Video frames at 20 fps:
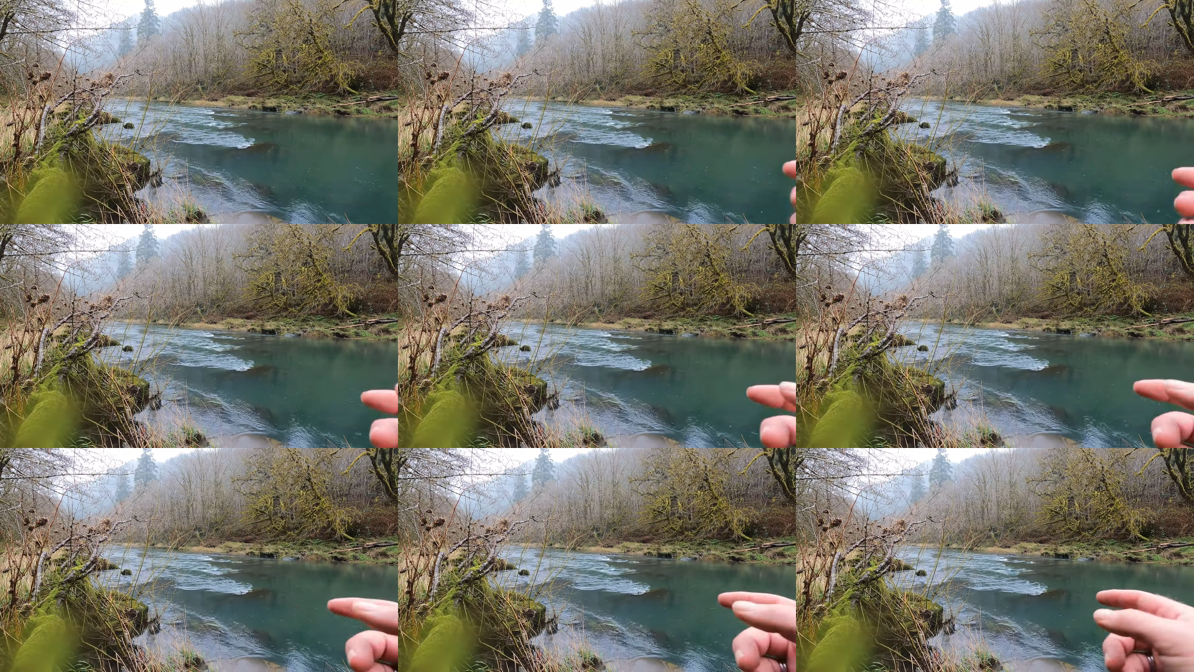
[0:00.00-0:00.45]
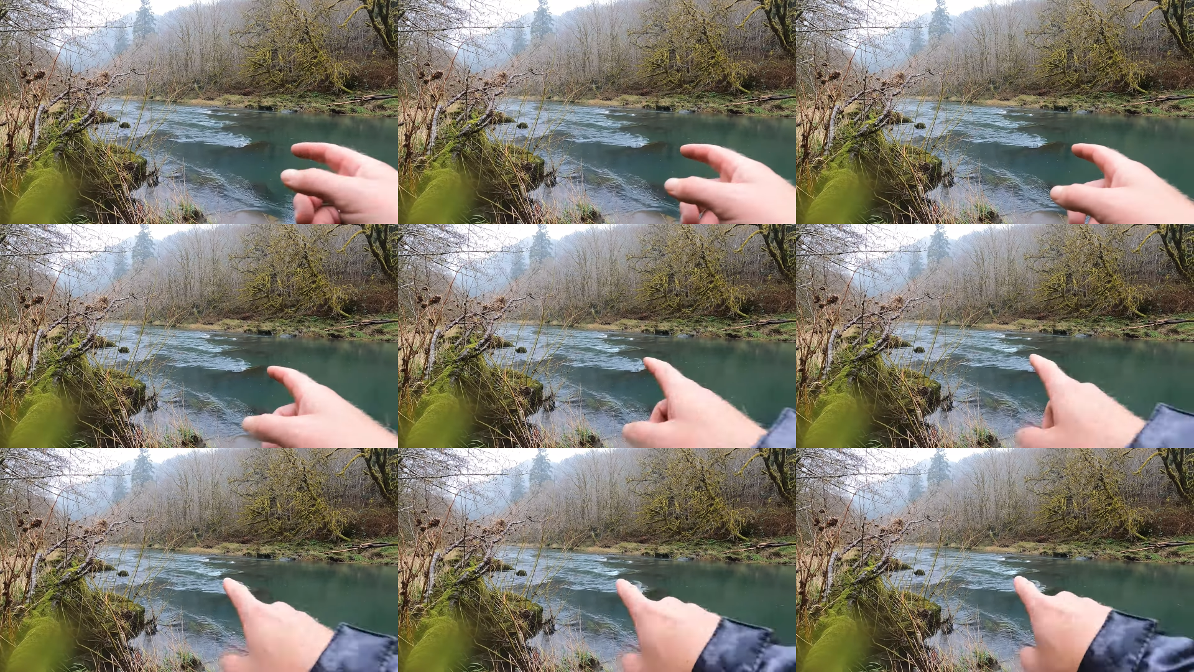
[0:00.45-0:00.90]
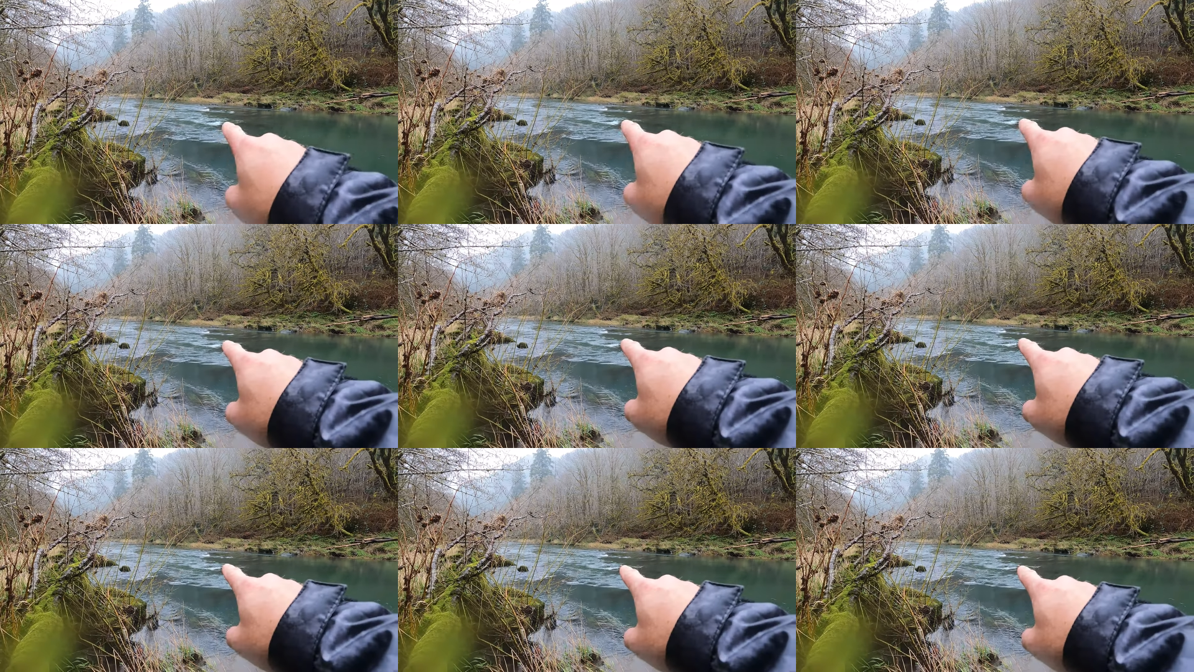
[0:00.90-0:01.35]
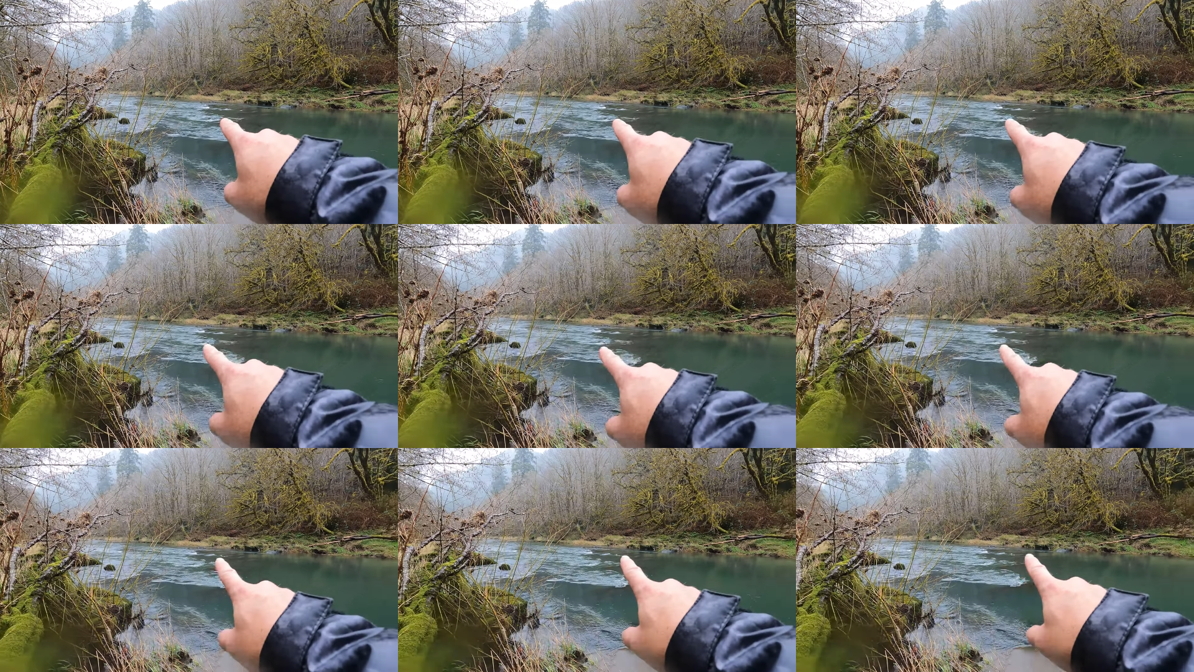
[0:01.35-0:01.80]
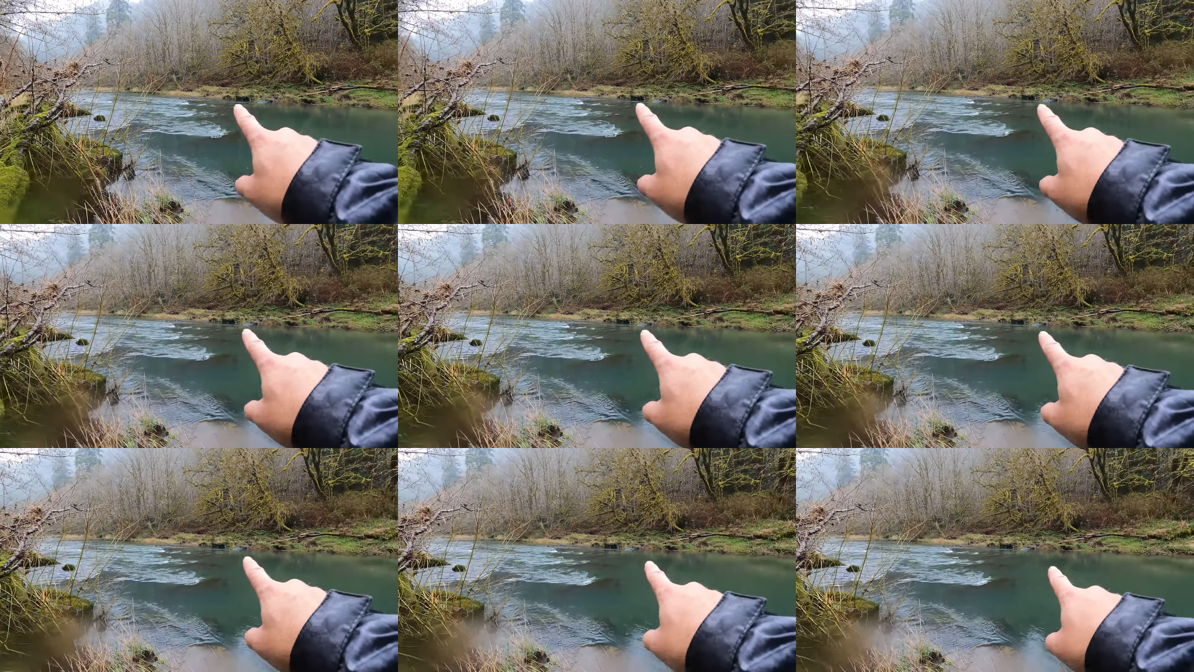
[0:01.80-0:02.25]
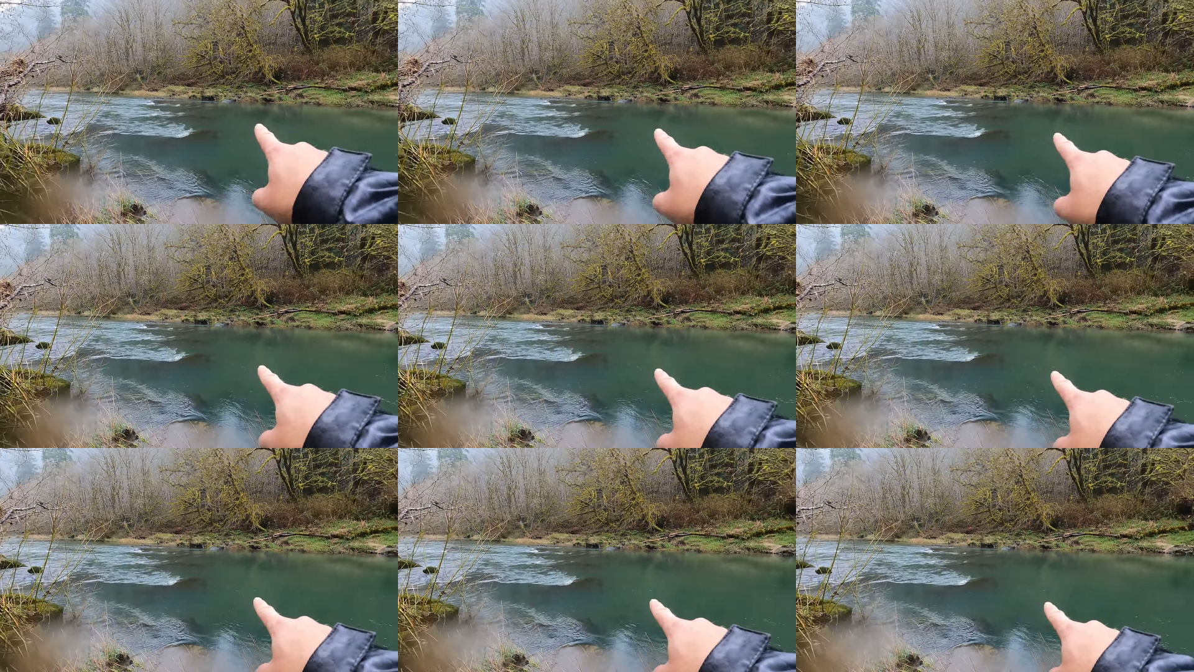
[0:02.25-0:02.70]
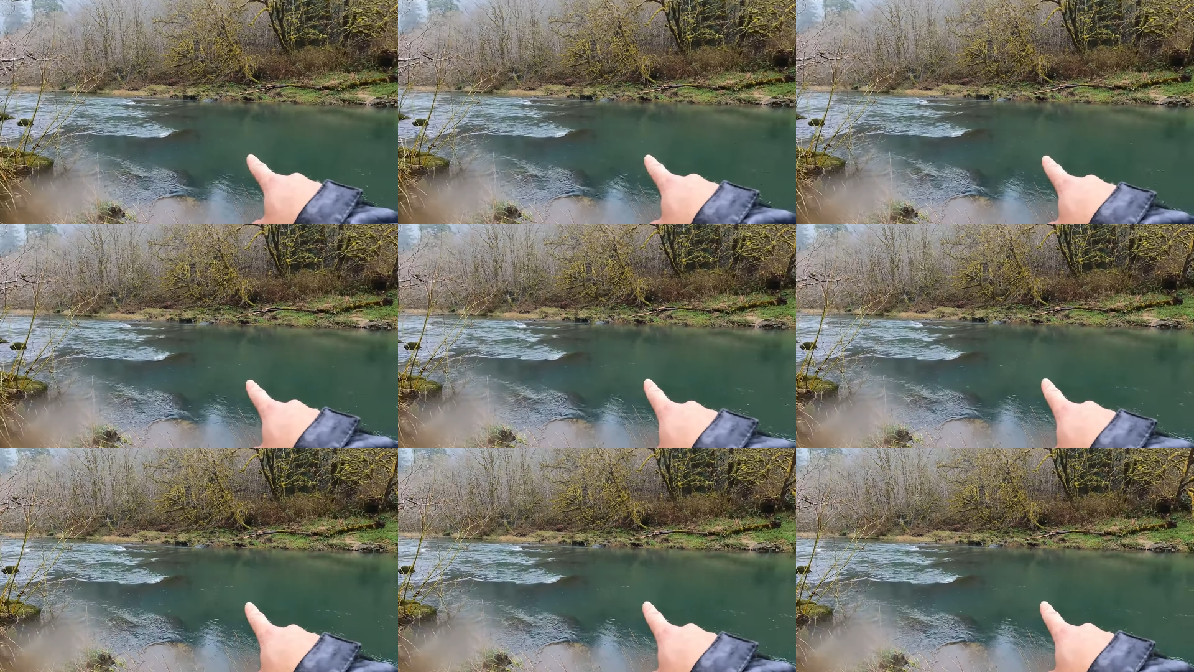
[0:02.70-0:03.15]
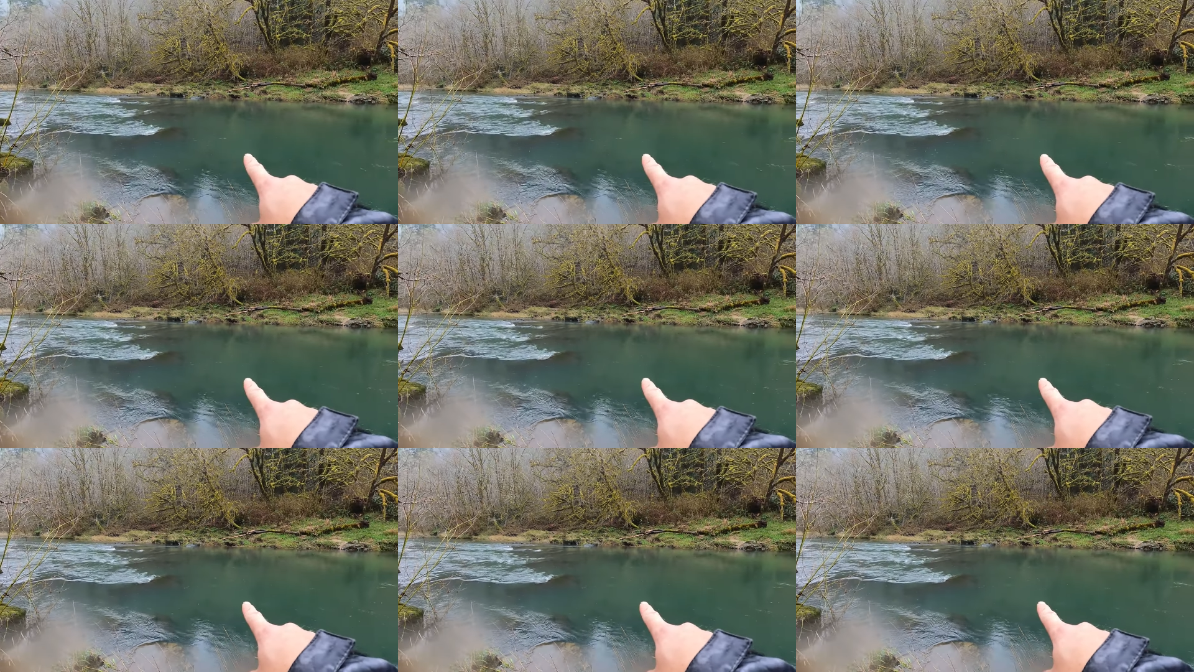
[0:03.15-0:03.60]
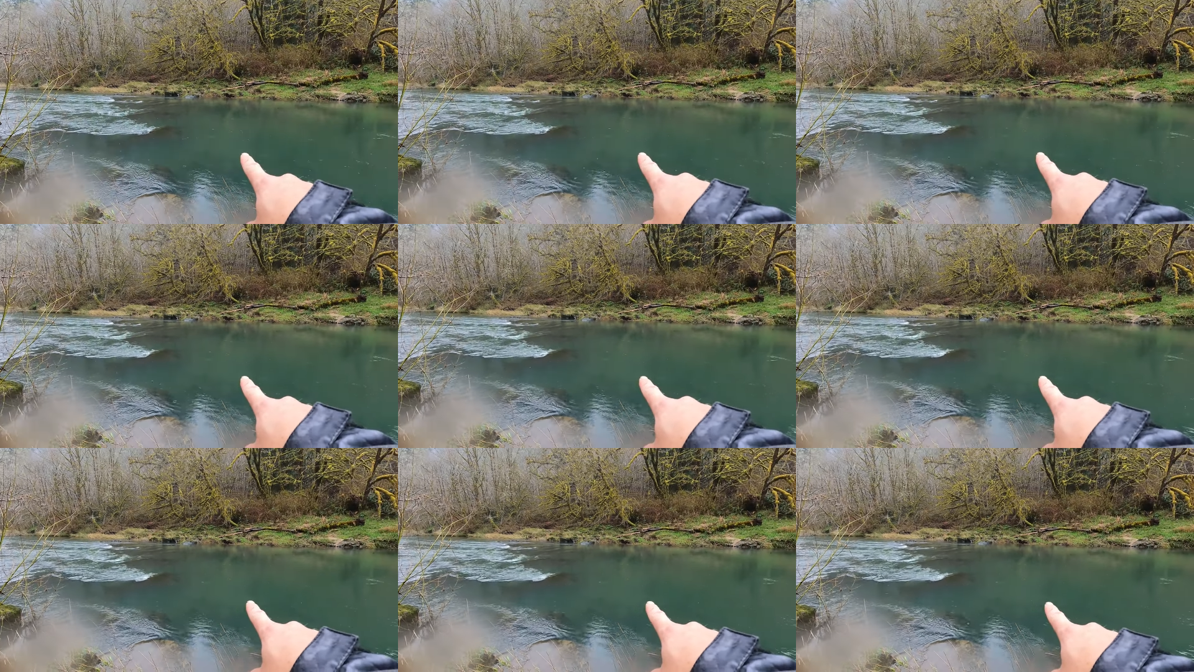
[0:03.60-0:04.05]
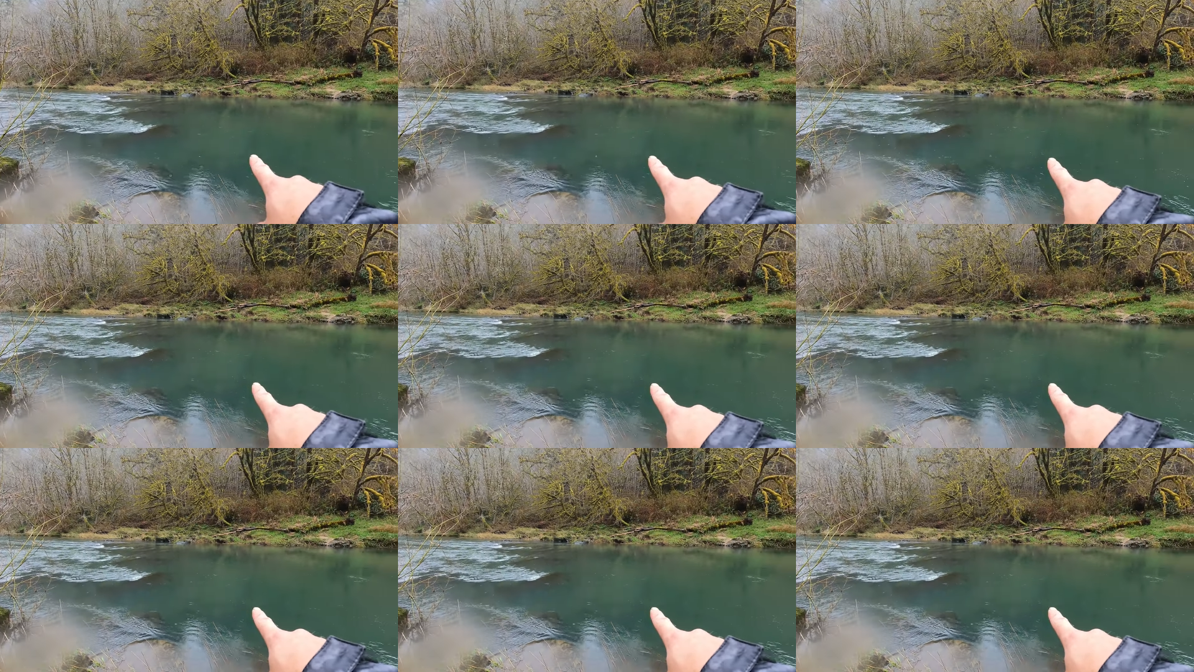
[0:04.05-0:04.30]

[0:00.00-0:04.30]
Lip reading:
[unreadable: no face in view]